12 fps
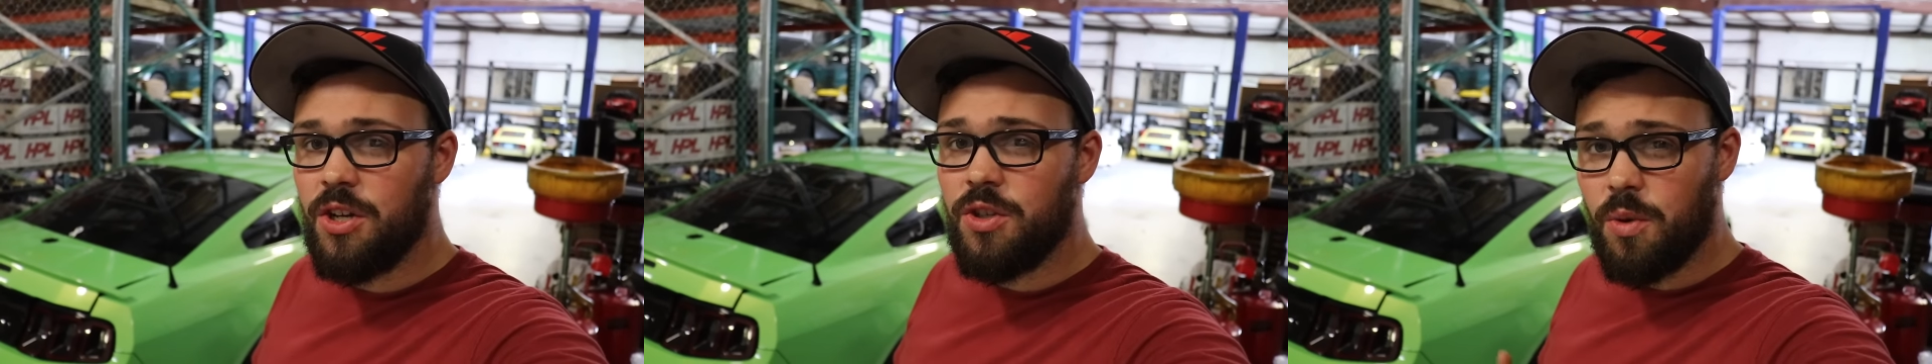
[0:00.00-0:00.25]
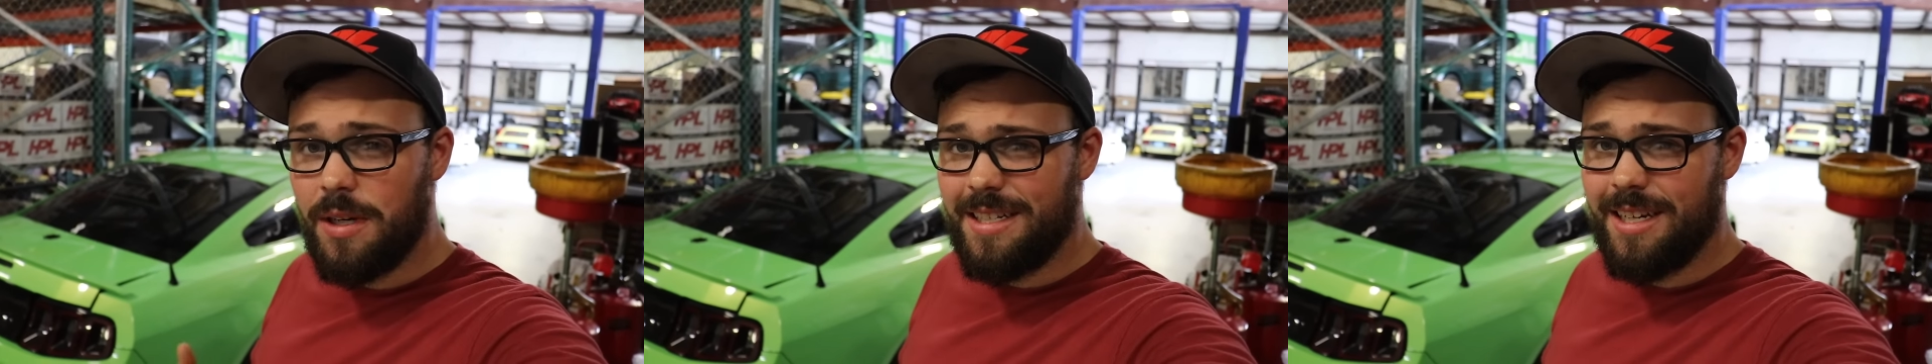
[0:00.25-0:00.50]

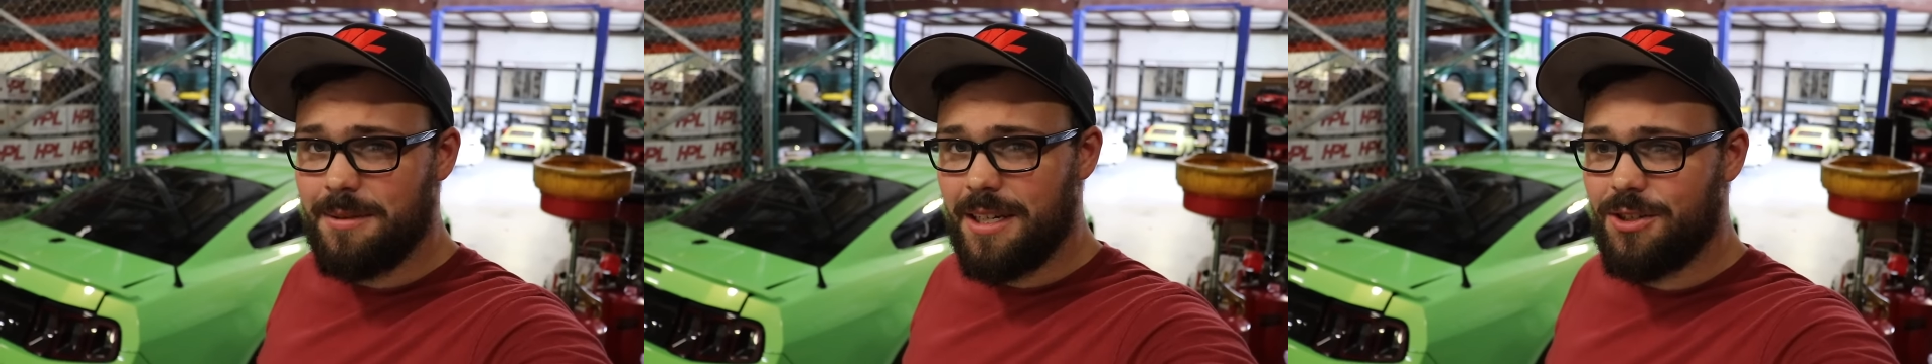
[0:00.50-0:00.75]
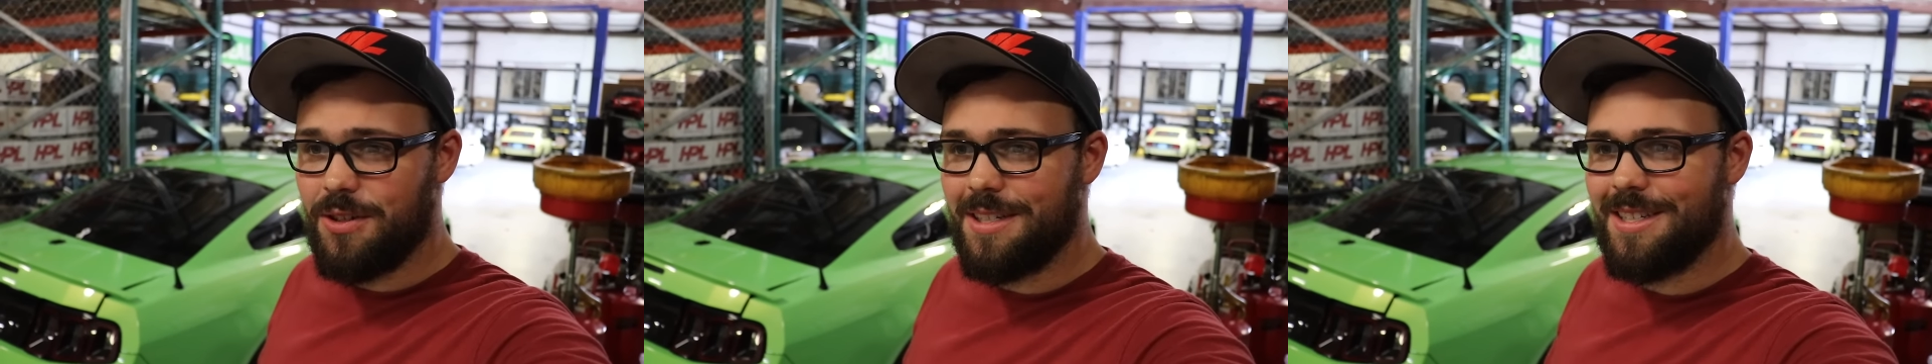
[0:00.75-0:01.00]
twenty times
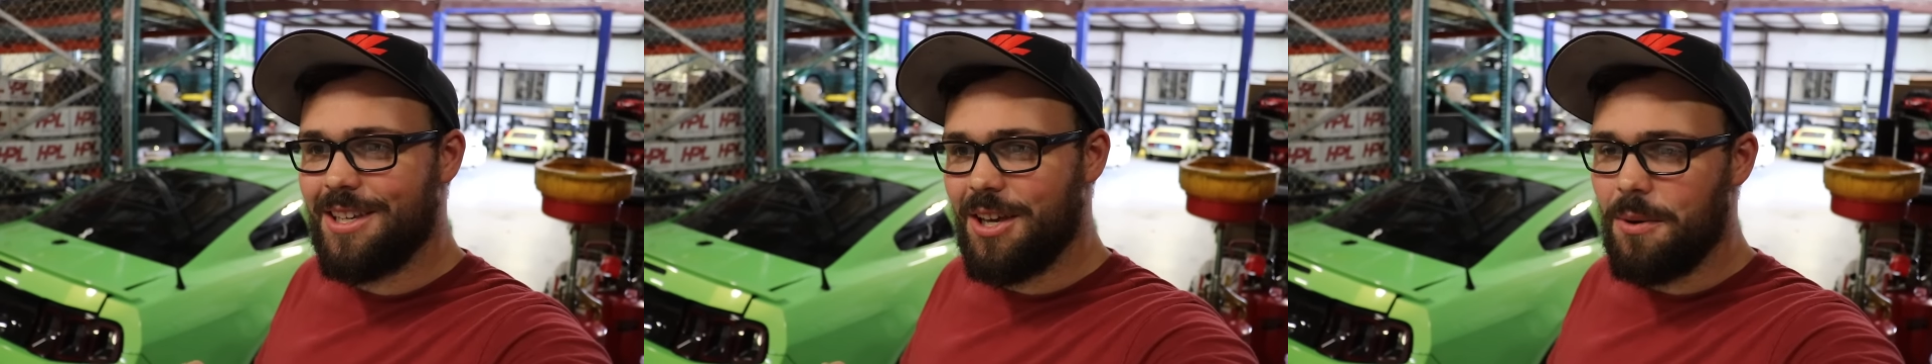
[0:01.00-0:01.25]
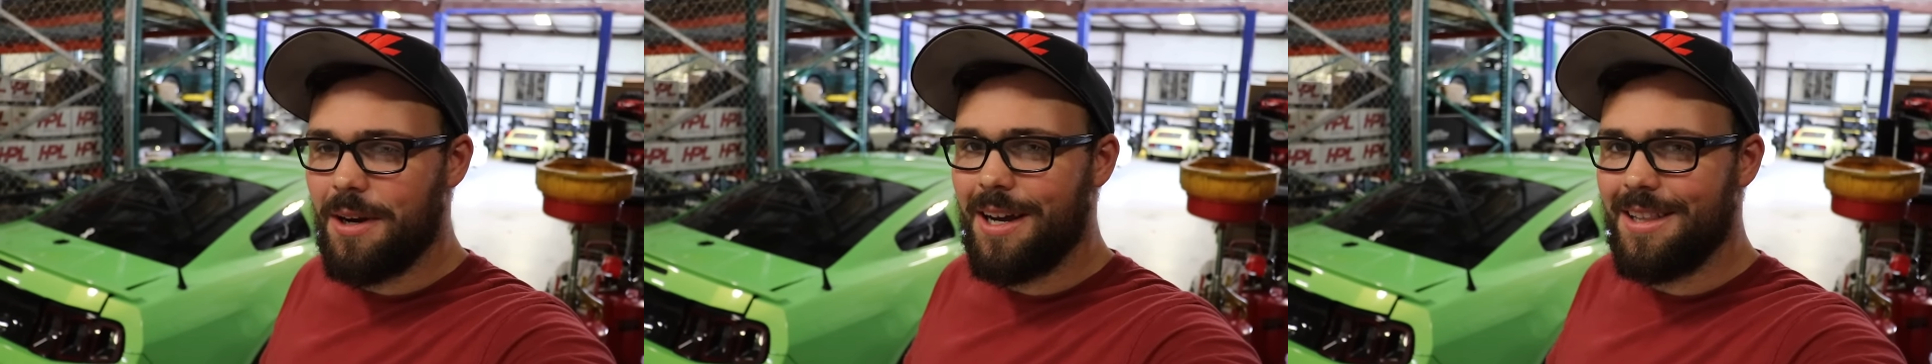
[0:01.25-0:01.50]
entries
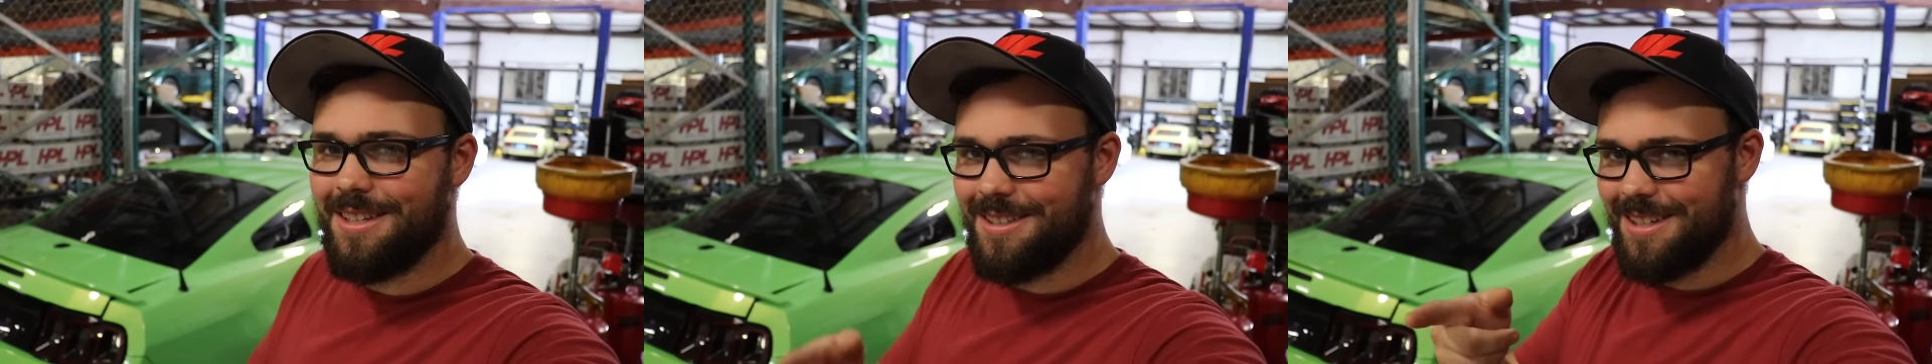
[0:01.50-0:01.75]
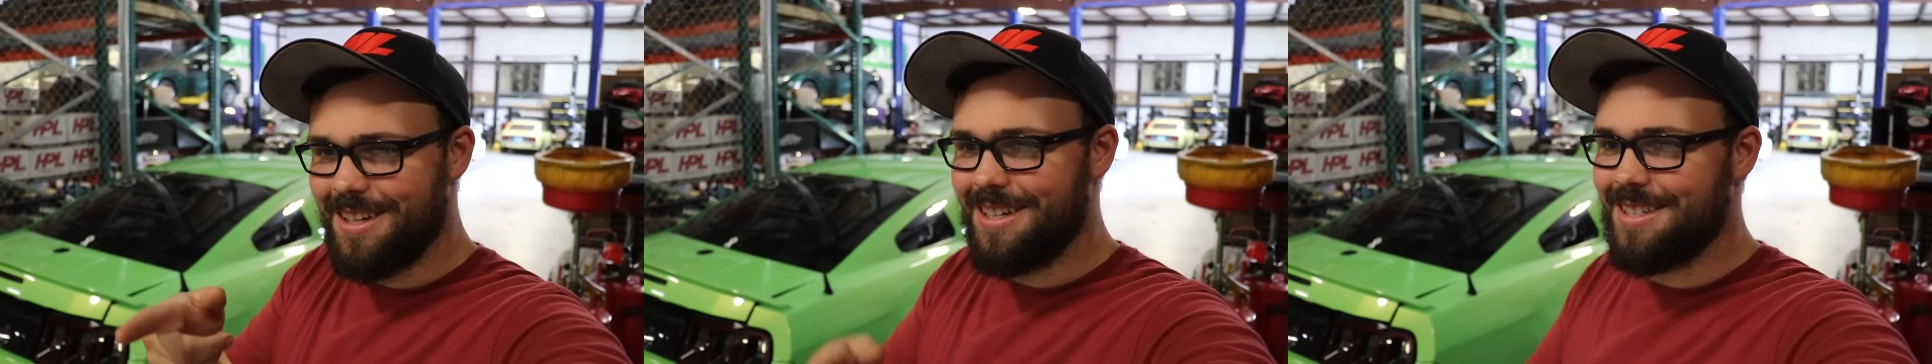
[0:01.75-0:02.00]
going on.
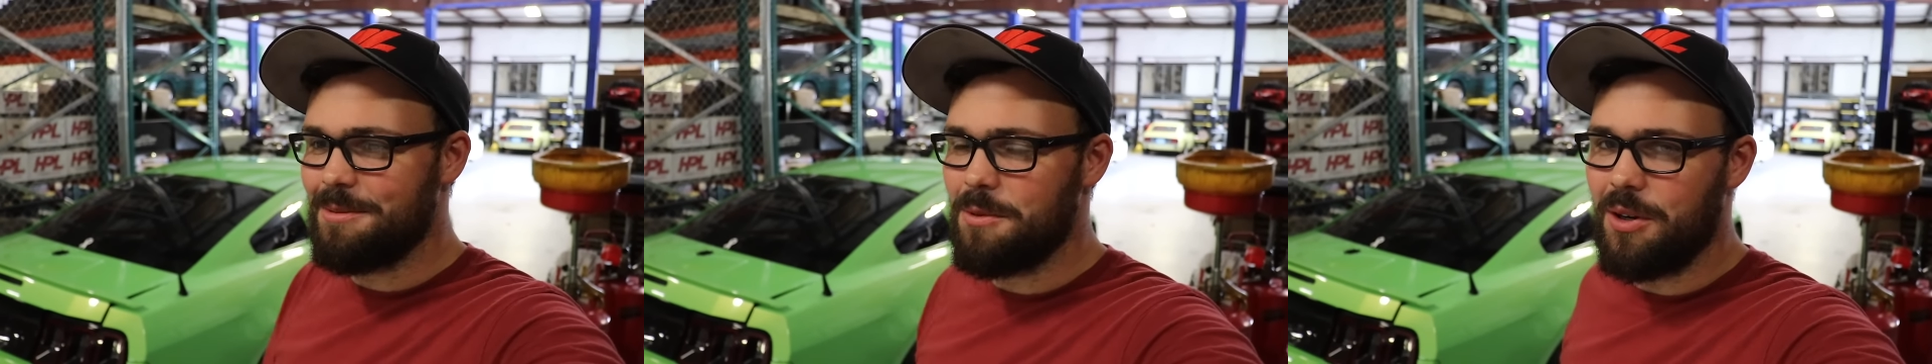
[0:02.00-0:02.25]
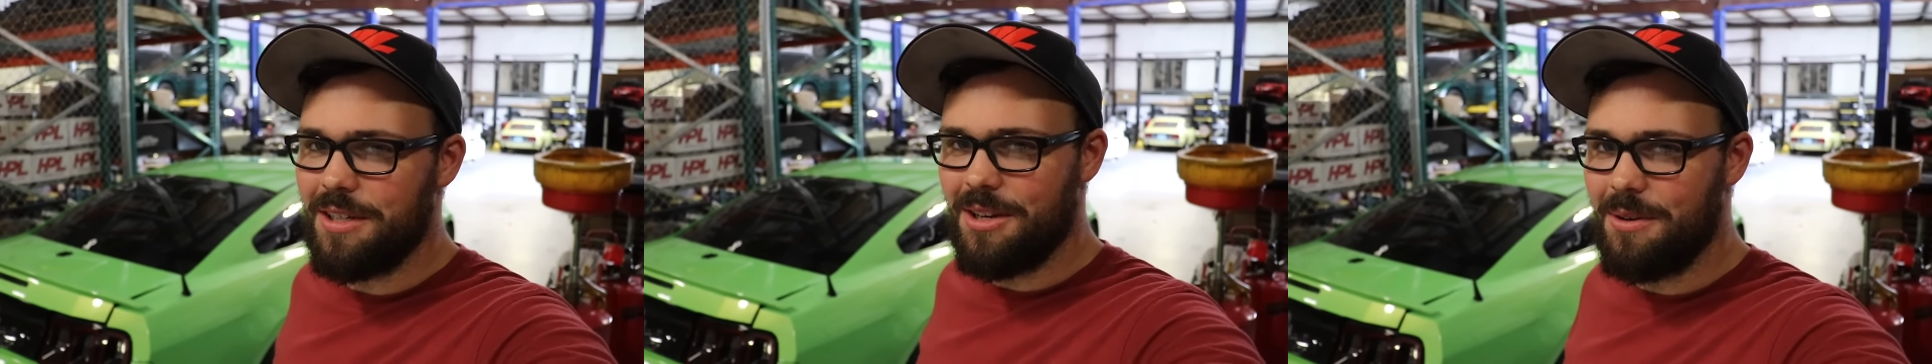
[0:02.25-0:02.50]
There's uh, some
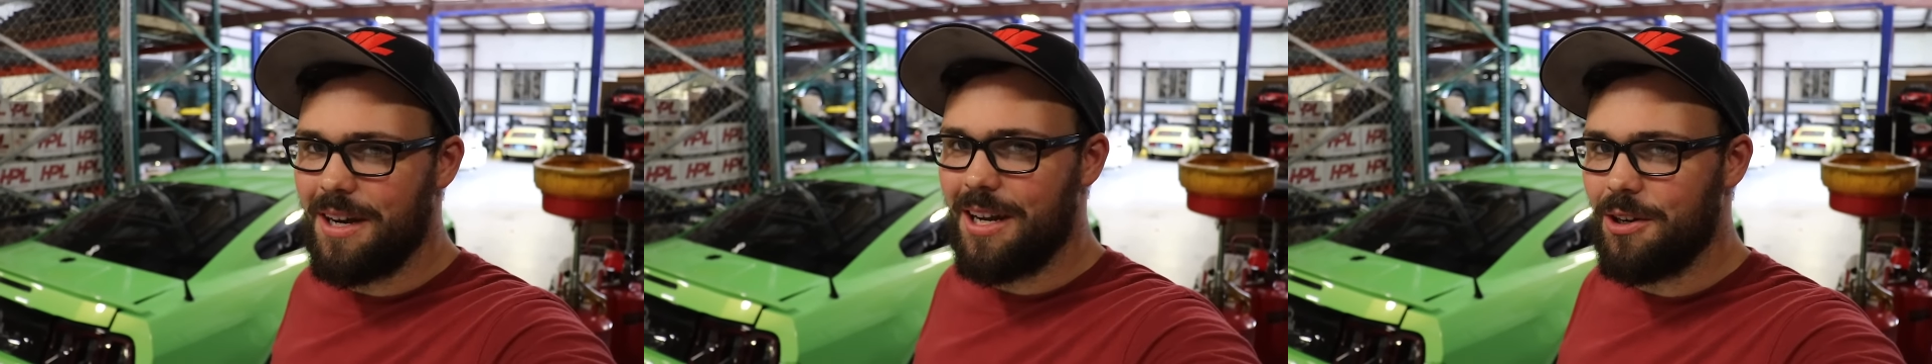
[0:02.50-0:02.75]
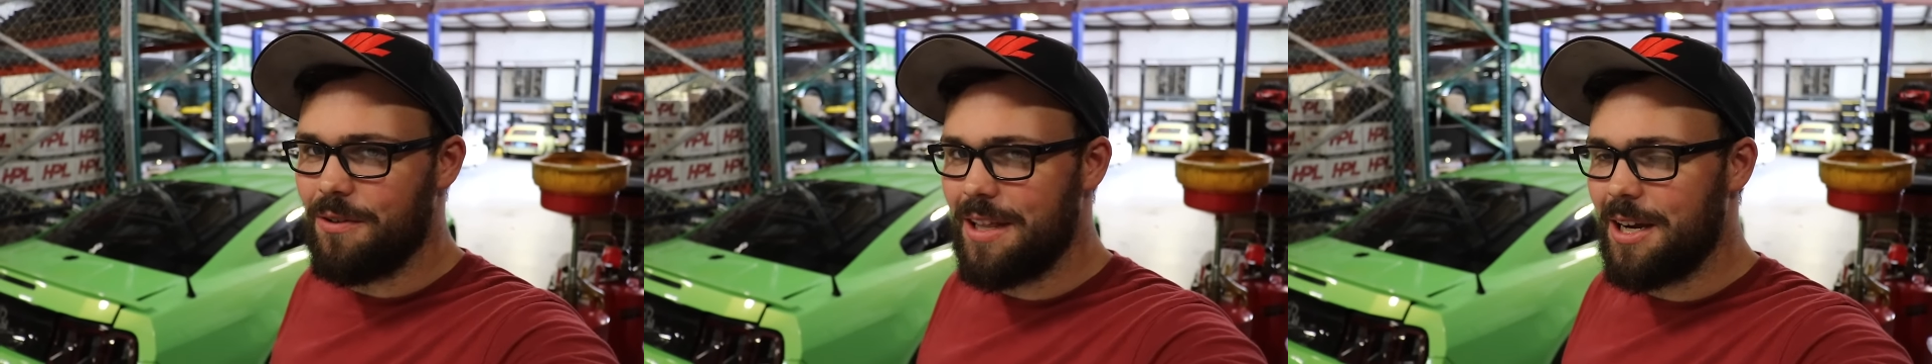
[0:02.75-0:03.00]
noise going
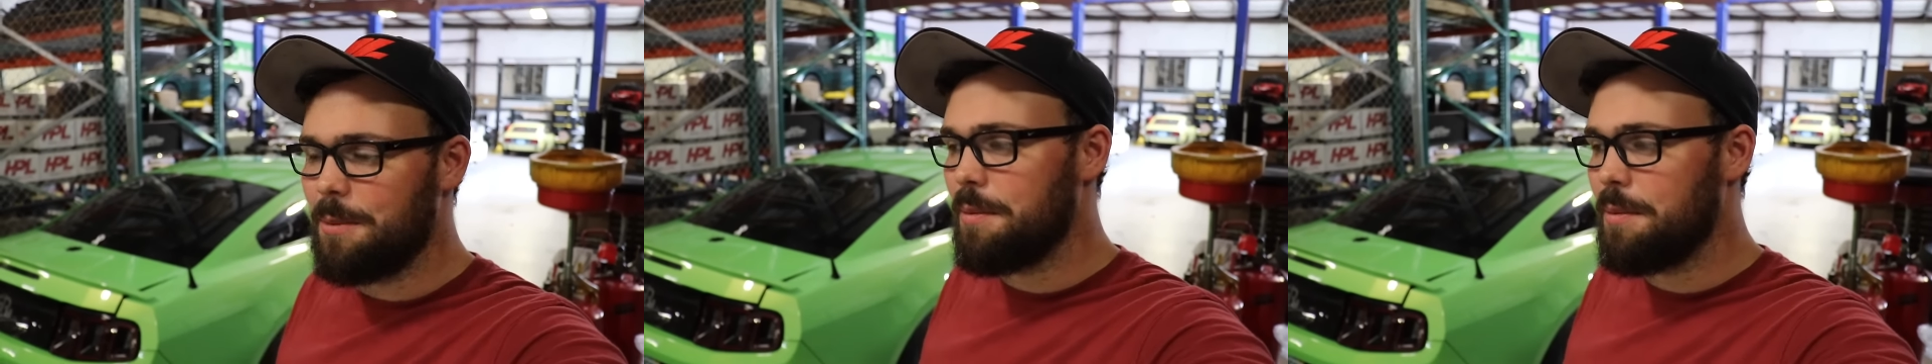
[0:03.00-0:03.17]
on over there,